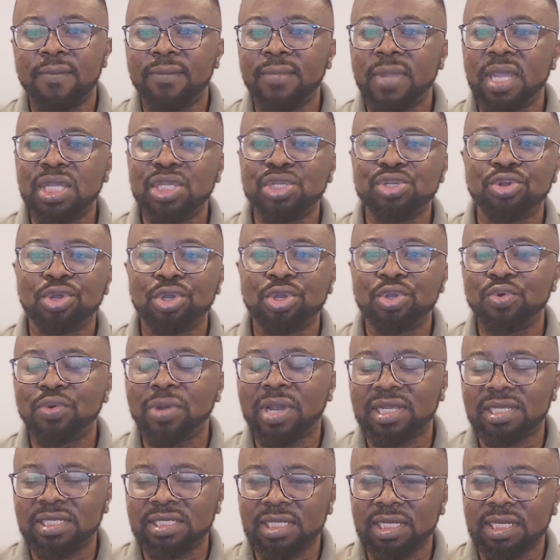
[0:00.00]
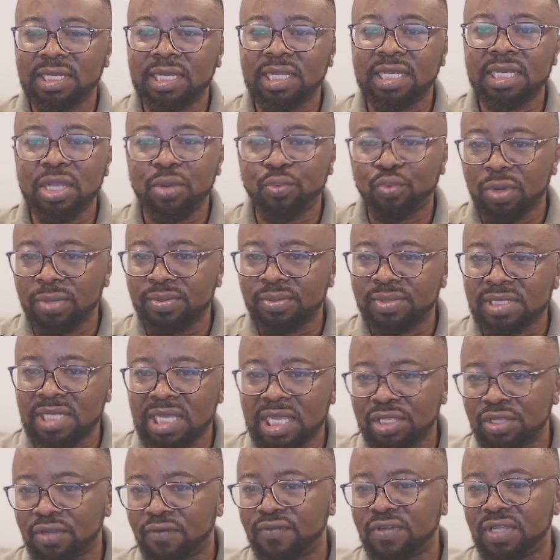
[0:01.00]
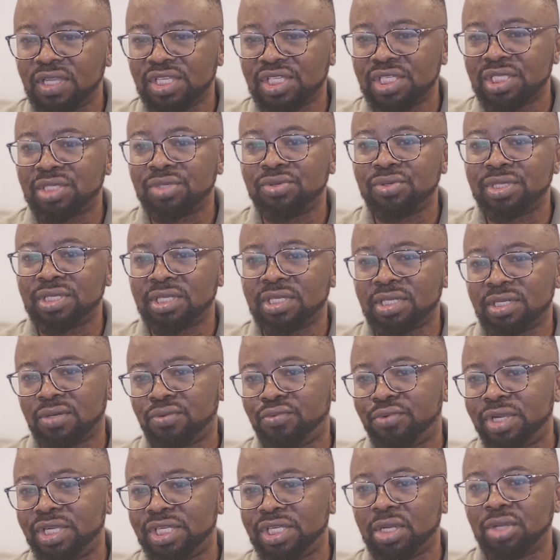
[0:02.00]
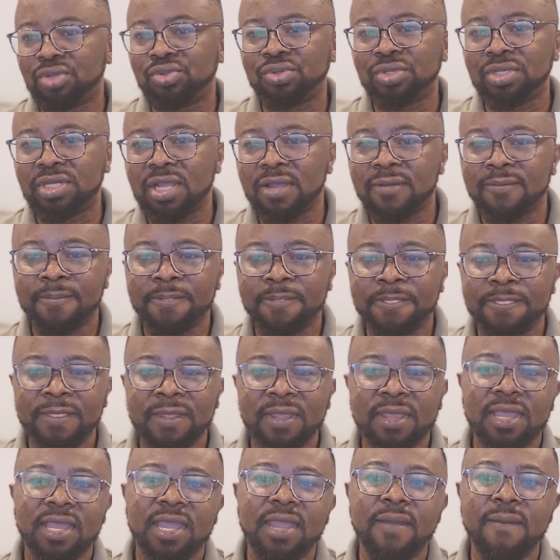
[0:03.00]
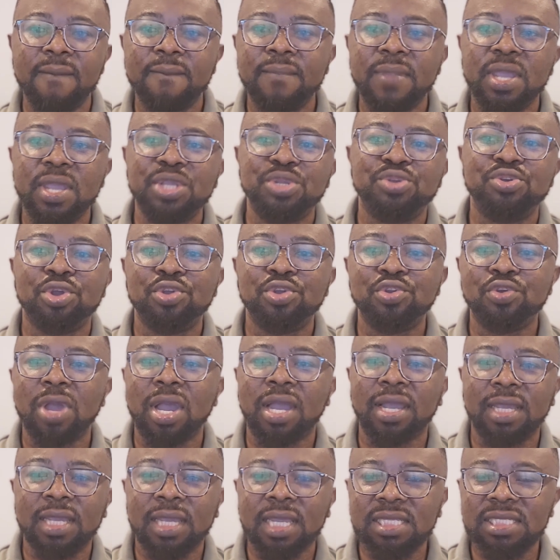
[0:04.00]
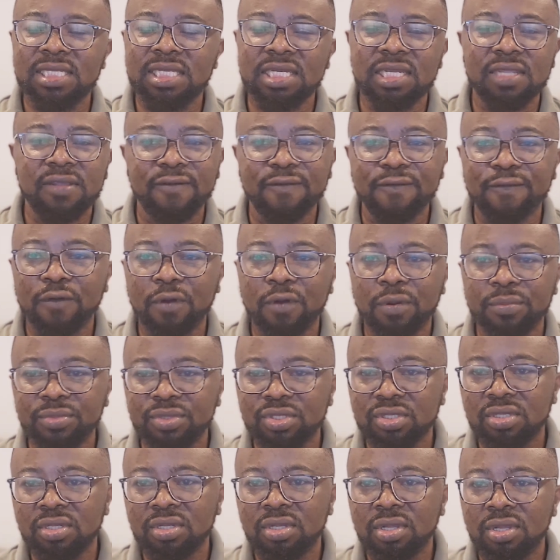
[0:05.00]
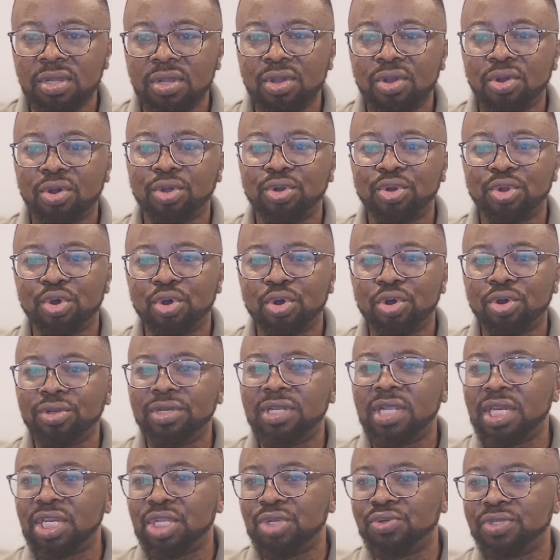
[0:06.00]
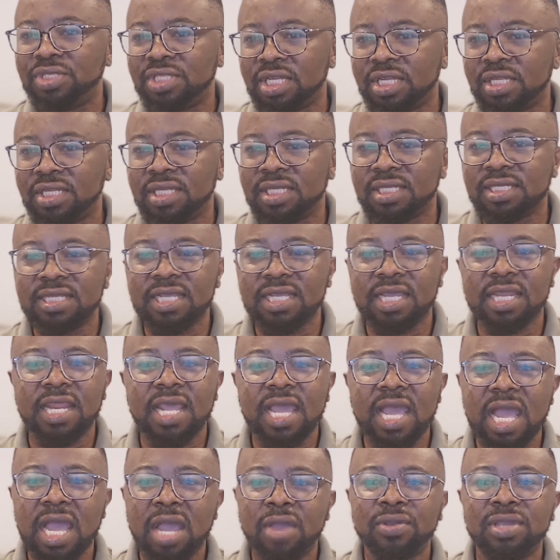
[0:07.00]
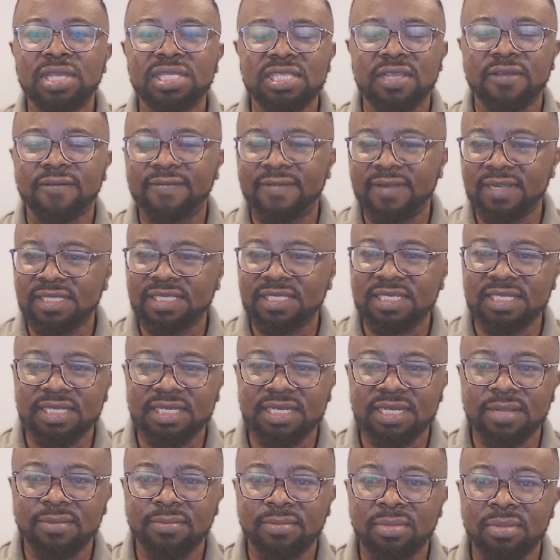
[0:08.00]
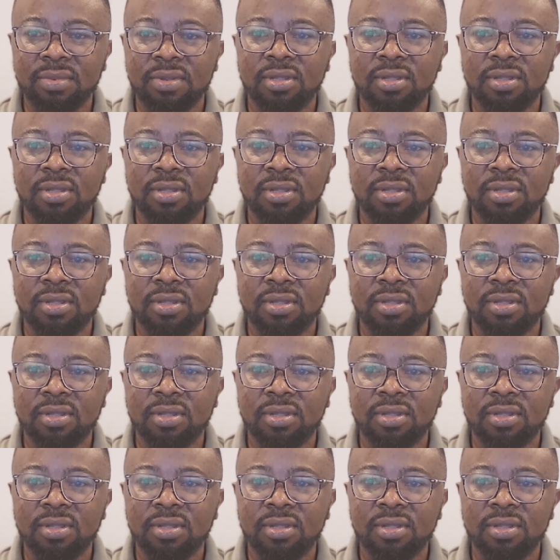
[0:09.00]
Make sure you are checking the website of the institution, reach out to them, and make sure you are getting informed on all the new changes and how it's affecting them,